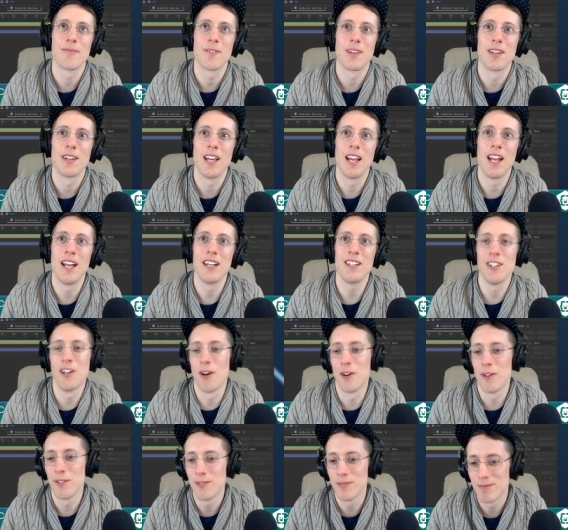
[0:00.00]
And you
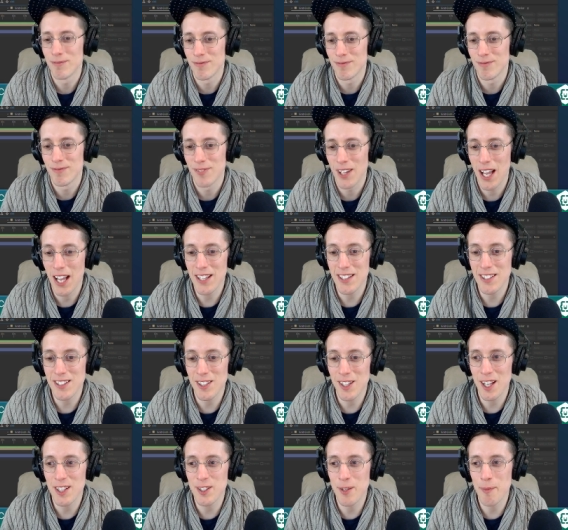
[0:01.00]
know, it's
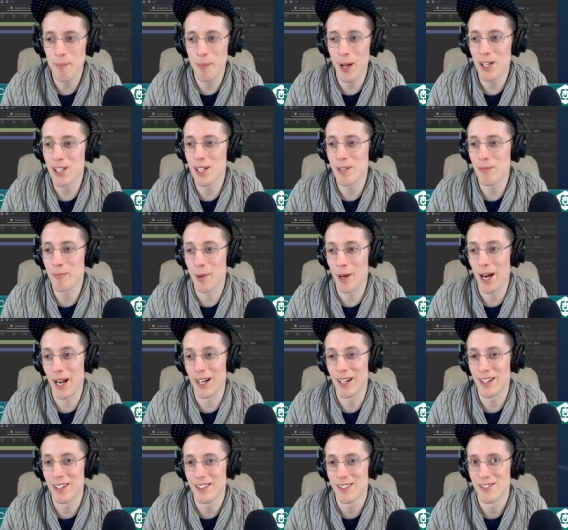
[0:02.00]
a budget
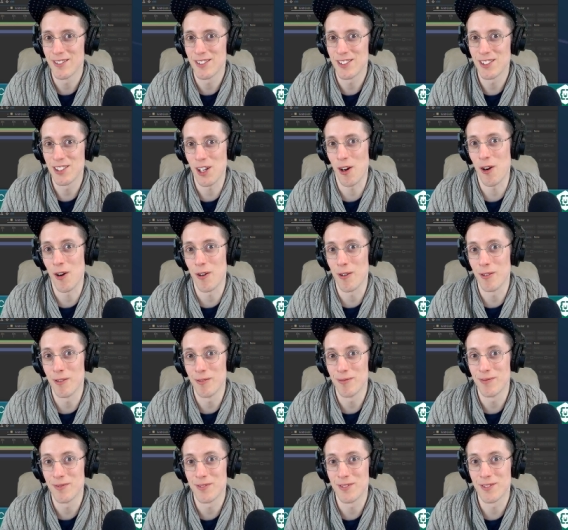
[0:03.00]
brand, so
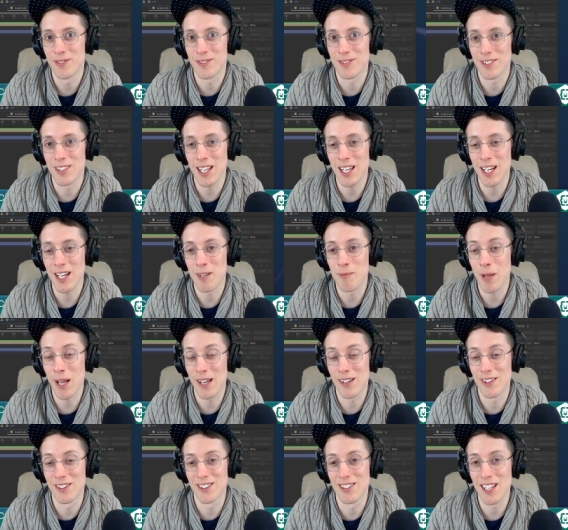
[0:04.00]
they didn't pay
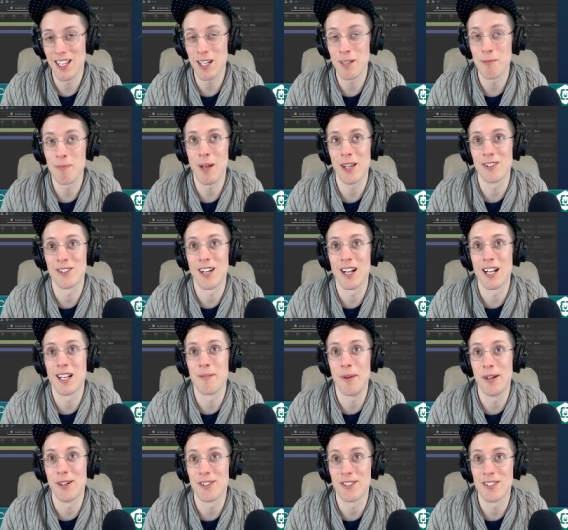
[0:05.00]
their
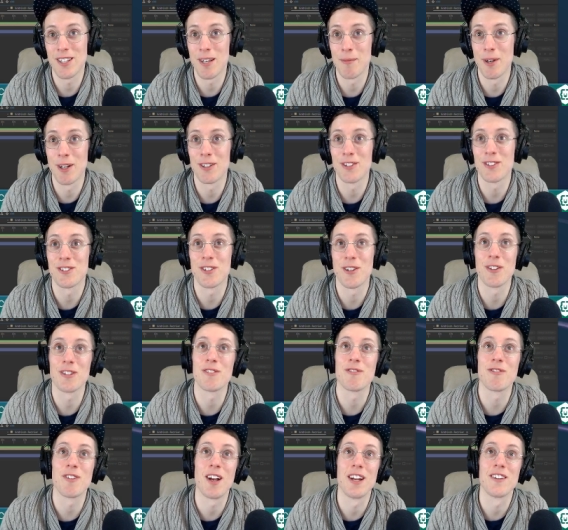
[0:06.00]
animators that much, so it's
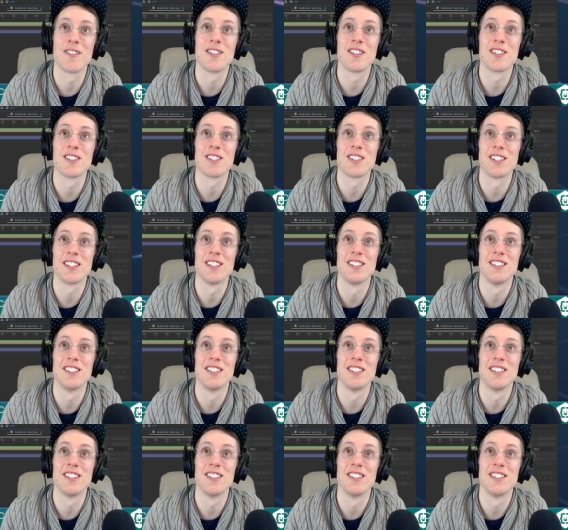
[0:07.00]
fine if it's a little.